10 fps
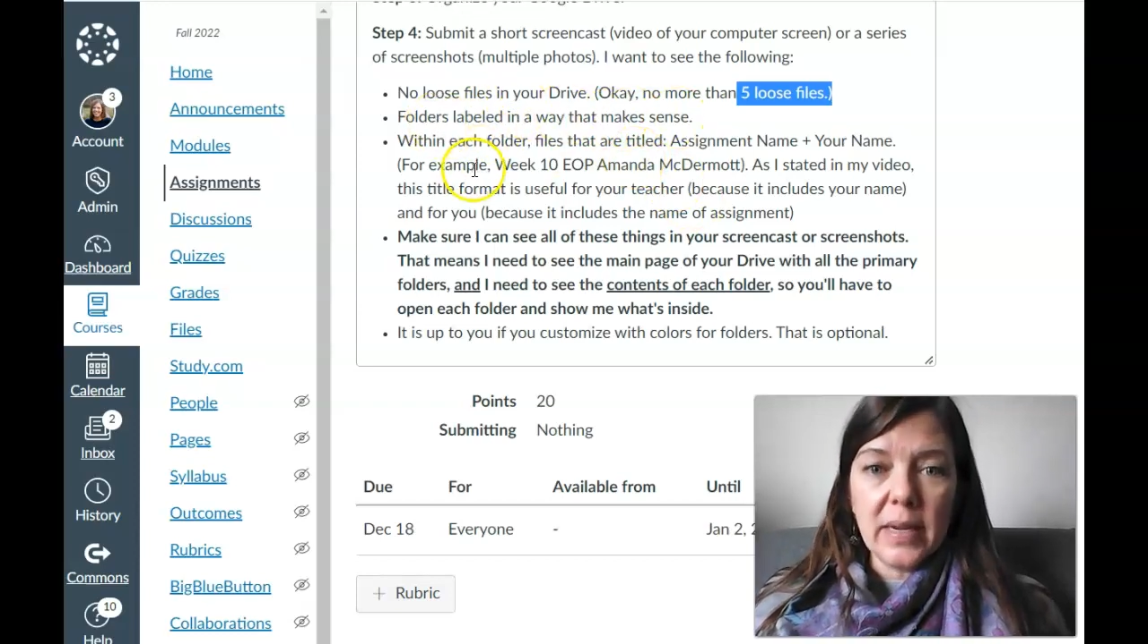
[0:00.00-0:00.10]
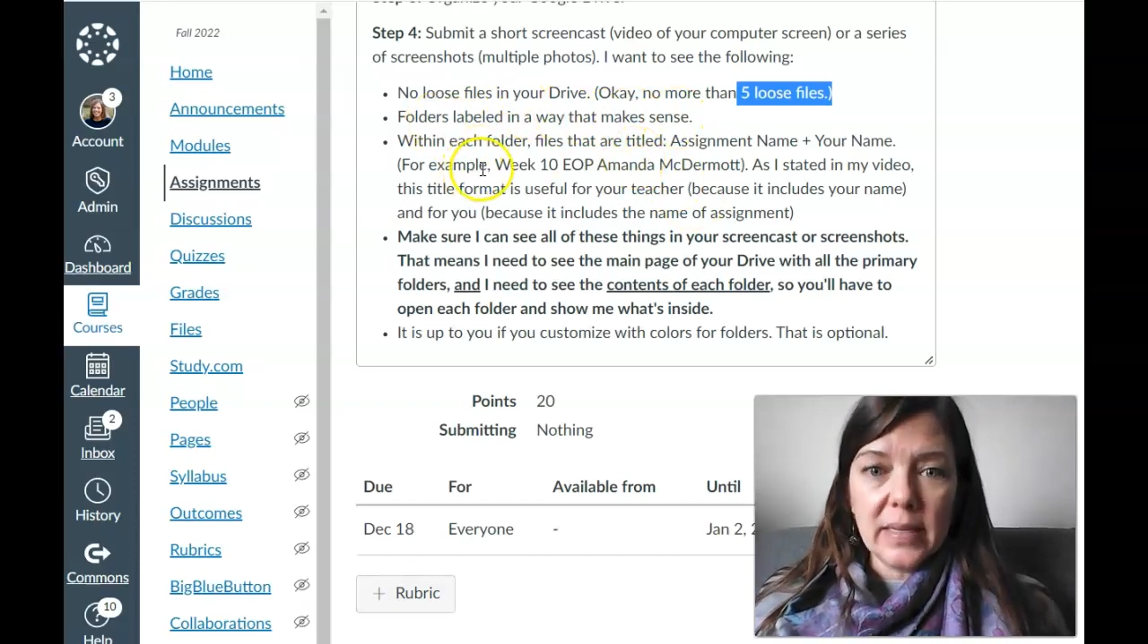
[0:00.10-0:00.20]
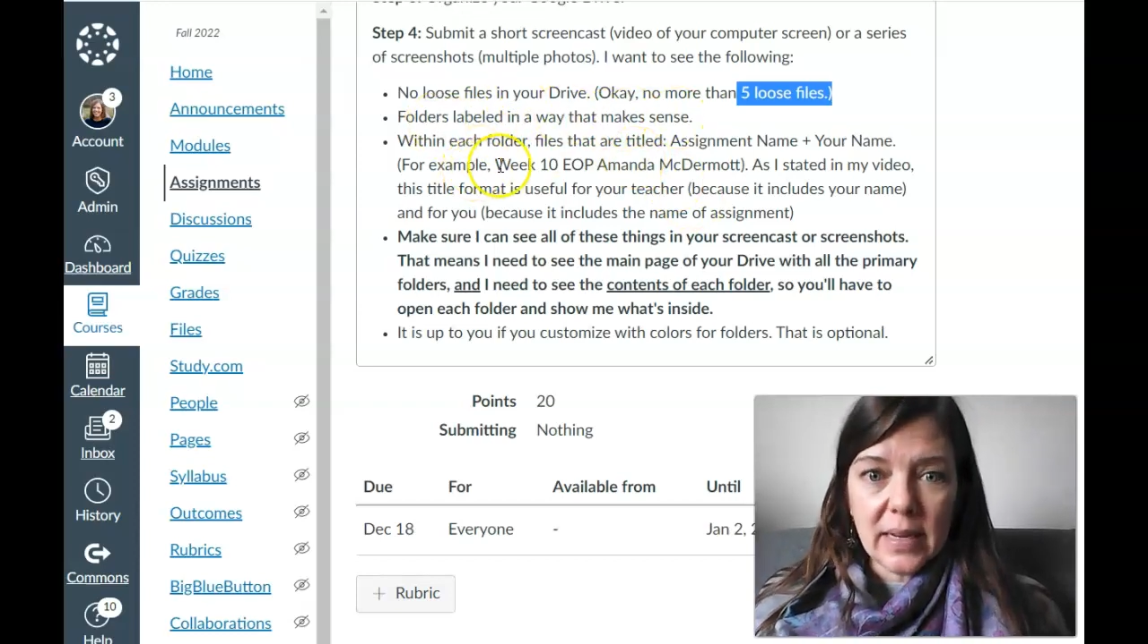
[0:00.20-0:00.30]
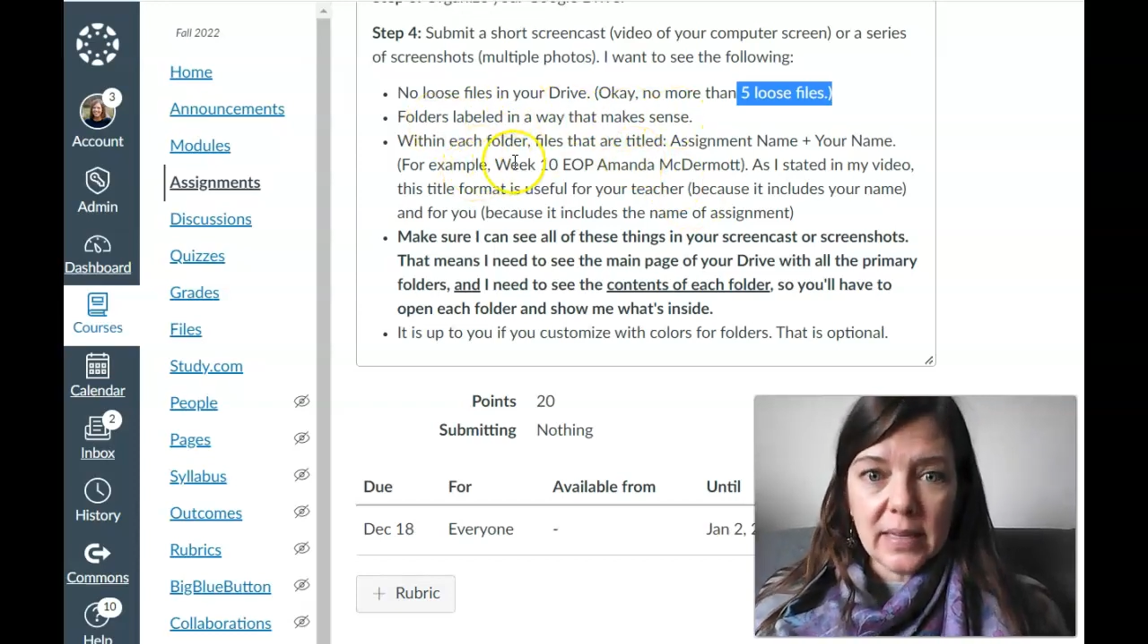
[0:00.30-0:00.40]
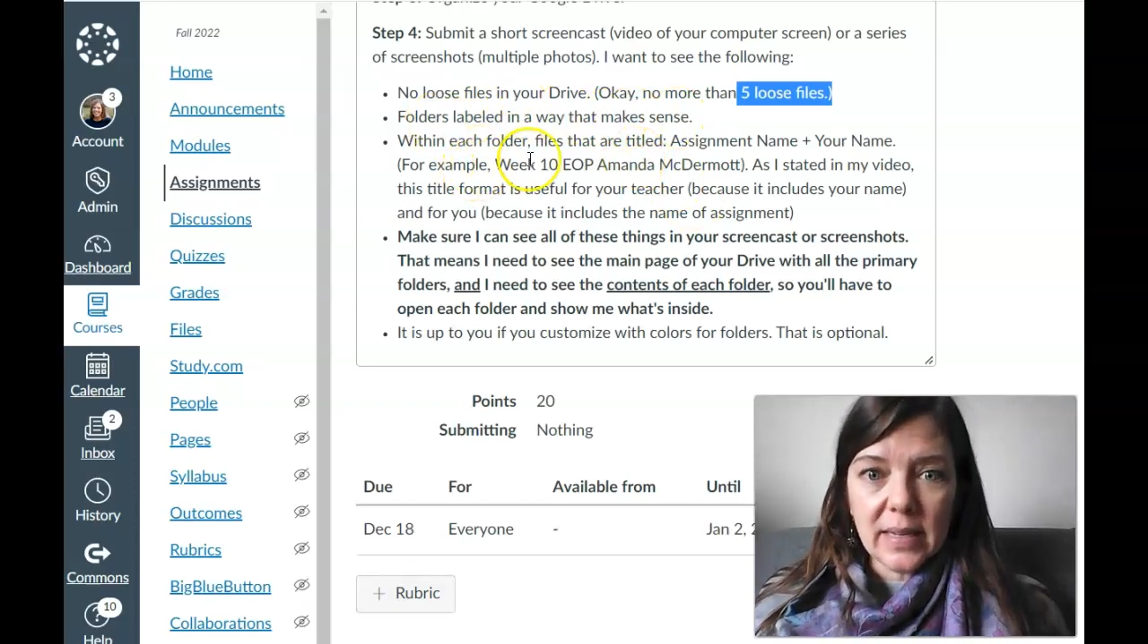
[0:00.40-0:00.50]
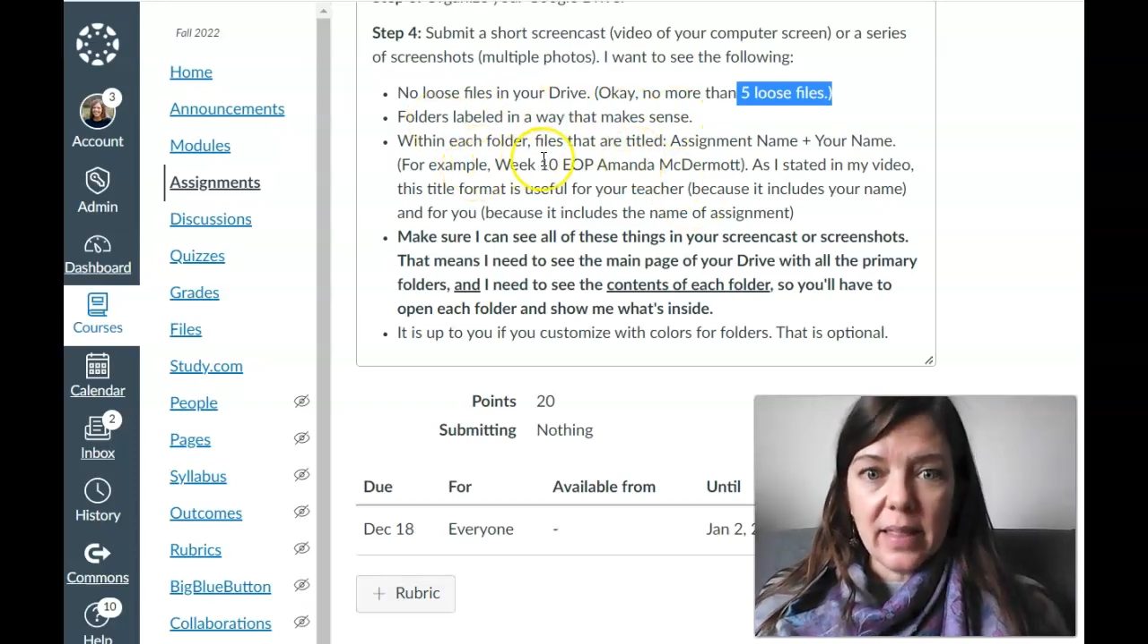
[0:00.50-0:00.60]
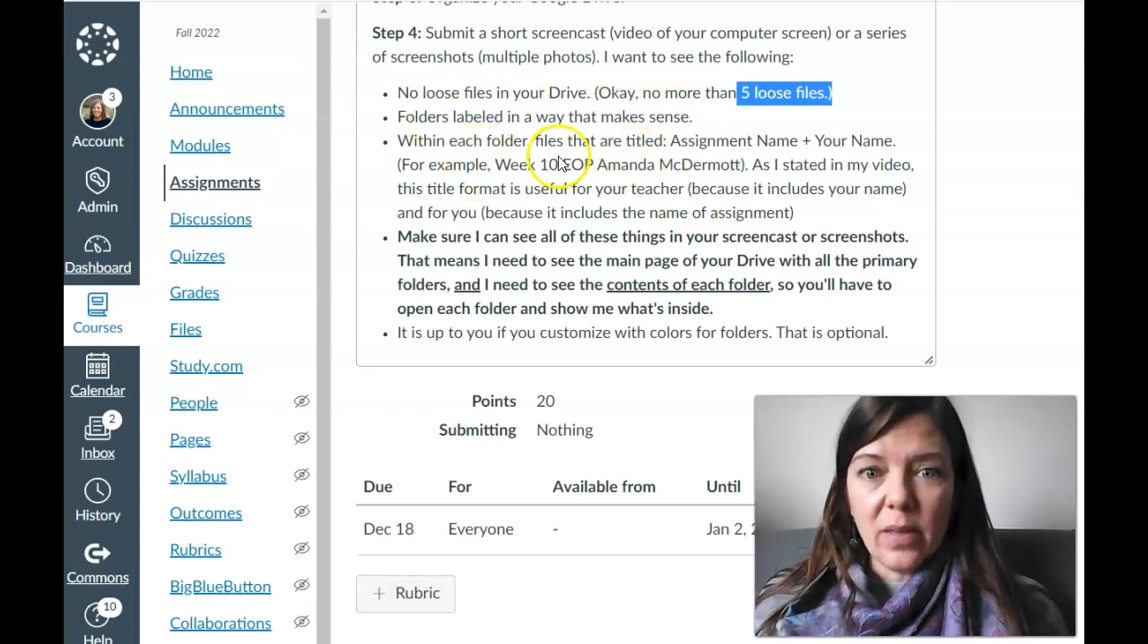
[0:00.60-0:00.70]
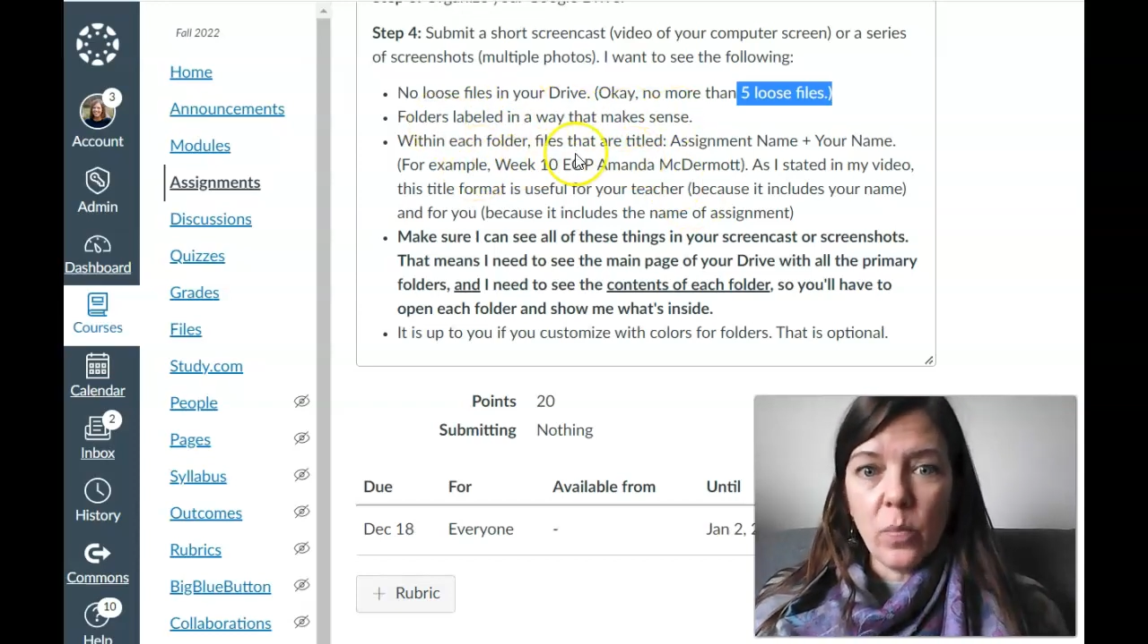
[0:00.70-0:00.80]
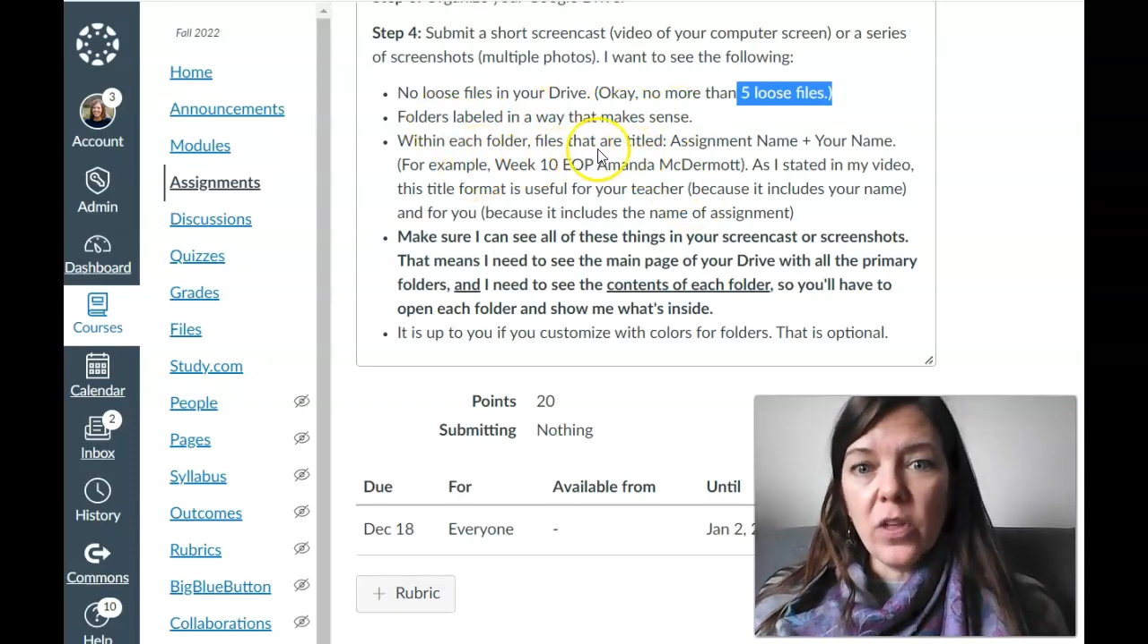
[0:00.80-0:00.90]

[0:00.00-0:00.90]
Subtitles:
And then